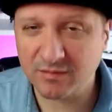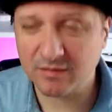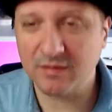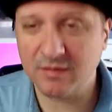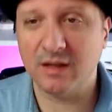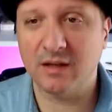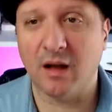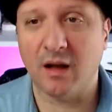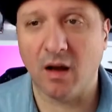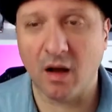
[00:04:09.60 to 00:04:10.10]

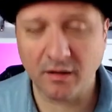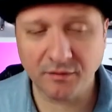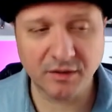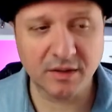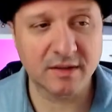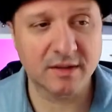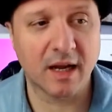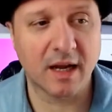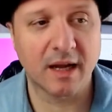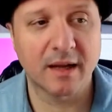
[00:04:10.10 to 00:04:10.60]

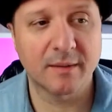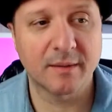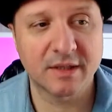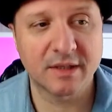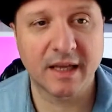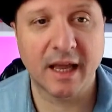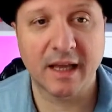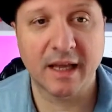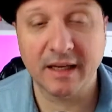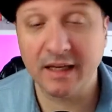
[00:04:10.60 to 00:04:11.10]
oftentimes
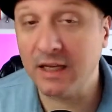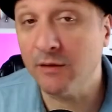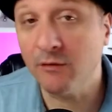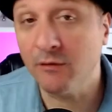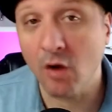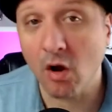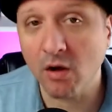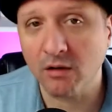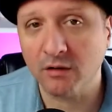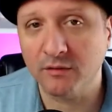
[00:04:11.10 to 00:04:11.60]
can
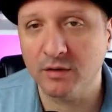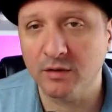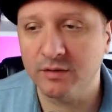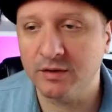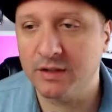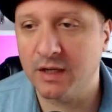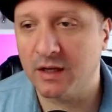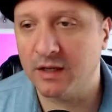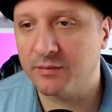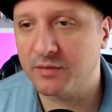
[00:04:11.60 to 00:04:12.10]
evolve over time.